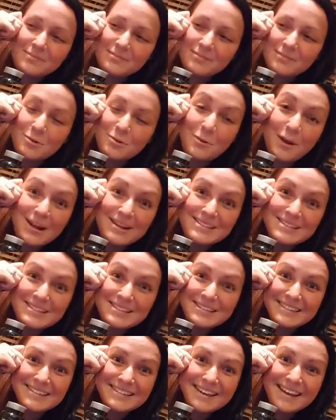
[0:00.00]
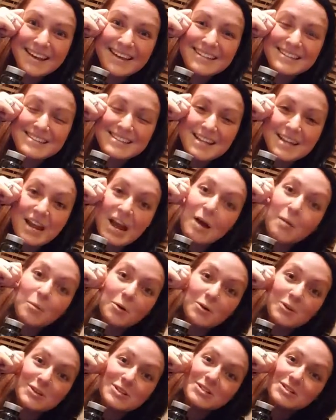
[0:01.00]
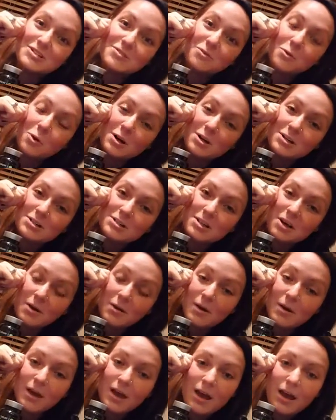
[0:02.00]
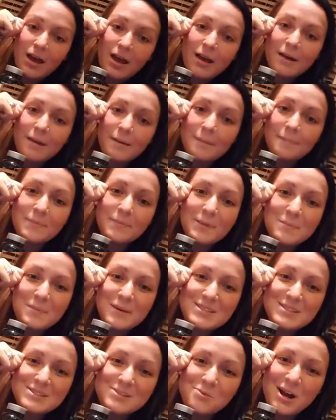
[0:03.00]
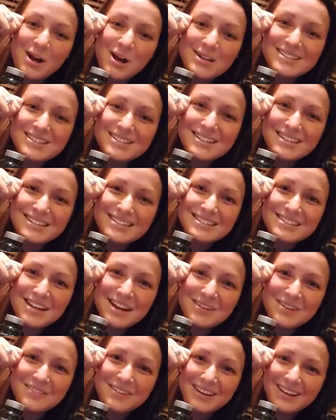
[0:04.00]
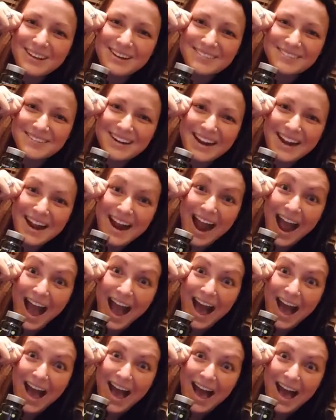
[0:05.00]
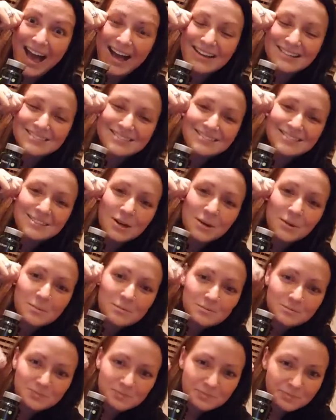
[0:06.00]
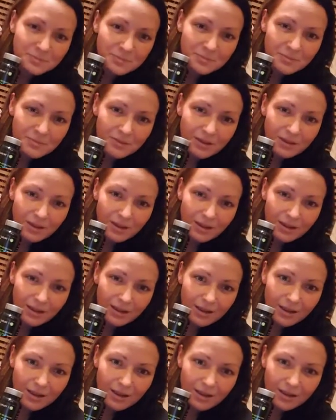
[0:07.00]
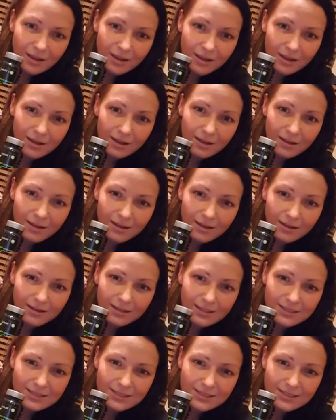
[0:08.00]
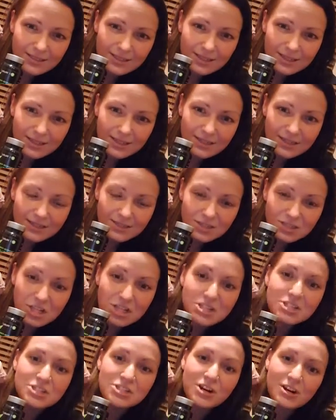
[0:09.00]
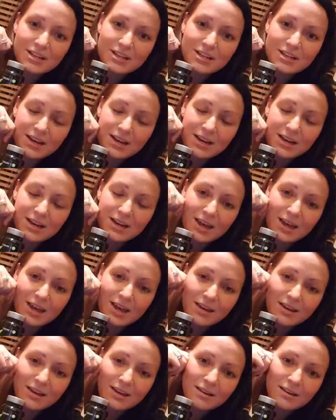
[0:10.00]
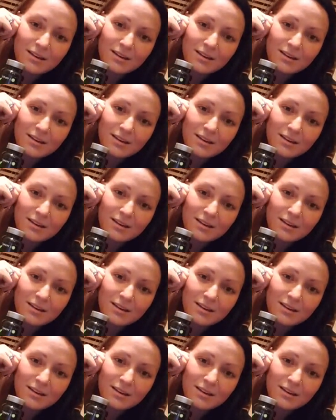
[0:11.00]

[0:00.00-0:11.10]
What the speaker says: crazy and send out more than just 4. So it pays to watch the entire video, right? So let's see. Just started ordered it today.